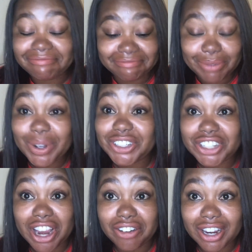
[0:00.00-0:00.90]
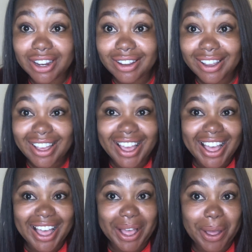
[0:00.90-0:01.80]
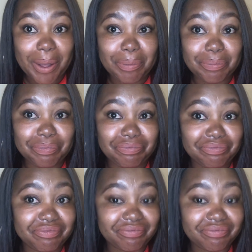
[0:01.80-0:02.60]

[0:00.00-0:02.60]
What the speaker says: book sharing um,